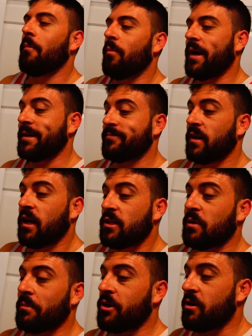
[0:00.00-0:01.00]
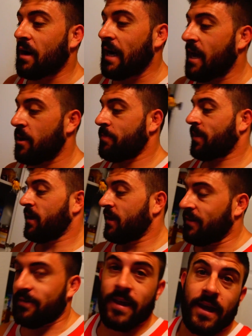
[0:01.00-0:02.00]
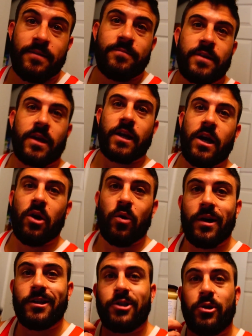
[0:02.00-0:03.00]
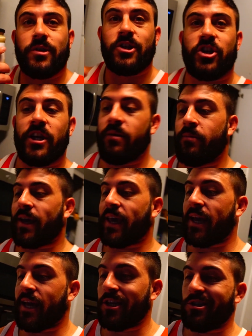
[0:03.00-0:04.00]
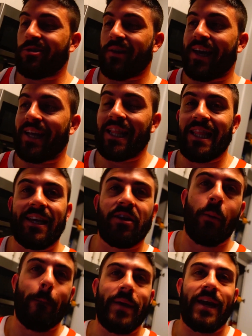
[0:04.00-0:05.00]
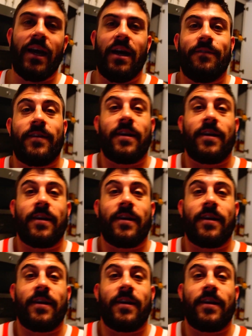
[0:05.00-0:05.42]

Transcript: But so I'm gonna do right now, and then gonna go to the gym again, do a little bit of